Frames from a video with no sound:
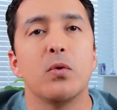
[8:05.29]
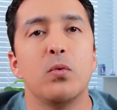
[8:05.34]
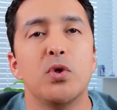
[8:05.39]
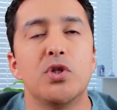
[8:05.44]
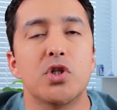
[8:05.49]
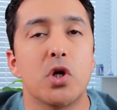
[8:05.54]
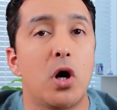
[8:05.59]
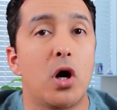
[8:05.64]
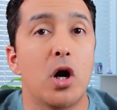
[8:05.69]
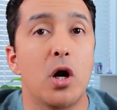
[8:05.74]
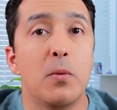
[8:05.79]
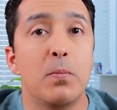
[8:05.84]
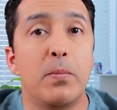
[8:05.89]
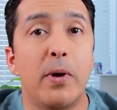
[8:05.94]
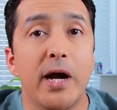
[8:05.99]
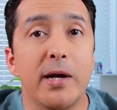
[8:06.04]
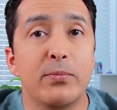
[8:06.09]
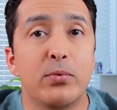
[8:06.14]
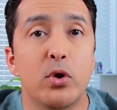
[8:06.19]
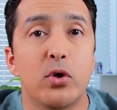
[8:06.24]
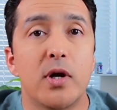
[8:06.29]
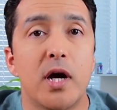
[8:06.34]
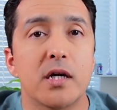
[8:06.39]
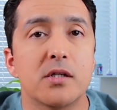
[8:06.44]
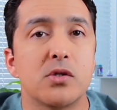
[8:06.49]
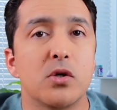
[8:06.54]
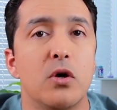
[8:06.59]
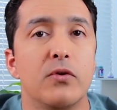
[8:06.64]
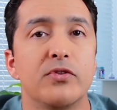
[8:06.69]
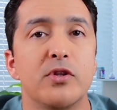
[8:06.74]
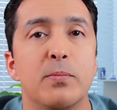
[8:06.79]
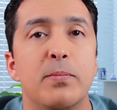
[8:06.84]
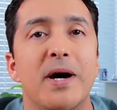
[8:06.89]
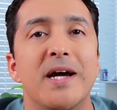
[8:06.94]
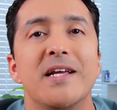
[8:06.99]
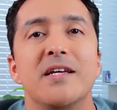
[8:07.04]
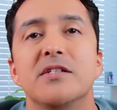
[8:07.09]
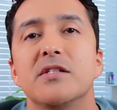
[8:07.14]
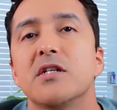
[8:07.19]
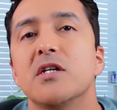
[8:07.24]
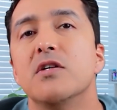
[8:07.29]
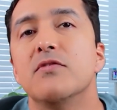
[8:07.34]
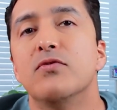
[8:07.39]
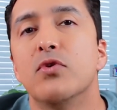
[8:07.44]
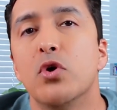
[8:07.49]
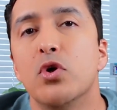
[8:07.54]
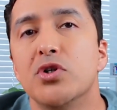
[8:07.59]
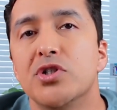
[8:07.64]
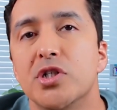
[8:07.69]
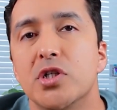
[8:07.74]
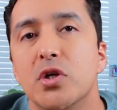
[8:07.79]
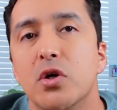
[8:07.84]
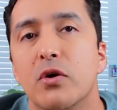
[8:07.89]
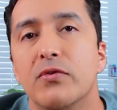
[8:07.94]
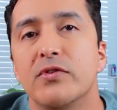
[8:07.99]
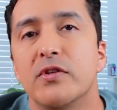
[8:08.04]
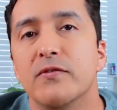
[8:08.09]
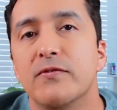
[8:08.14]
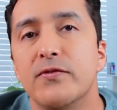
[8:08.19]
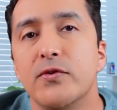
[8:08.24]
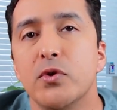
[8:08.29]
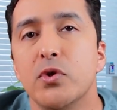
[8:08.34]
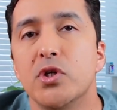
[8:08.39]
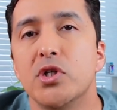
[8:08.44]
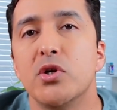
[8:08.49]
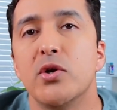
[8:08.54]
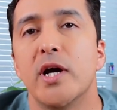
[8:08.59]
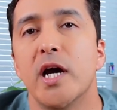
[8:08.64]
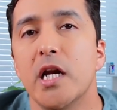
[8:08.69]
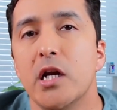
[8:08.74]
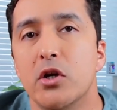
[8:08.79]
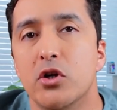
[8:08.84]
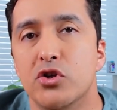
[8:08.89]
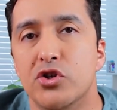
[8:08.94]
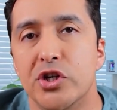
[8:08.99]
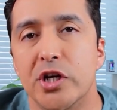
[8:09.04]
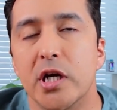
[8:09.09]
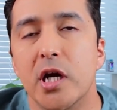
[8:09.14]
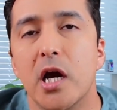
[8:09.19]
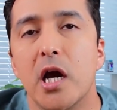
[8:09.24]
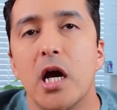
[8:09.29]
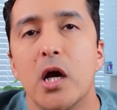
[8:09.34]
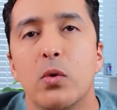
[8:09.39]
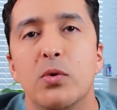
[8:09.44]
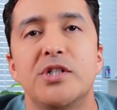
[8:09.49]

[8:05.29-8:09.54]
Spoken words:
which are byproducts of the body's conversion of the food to energy,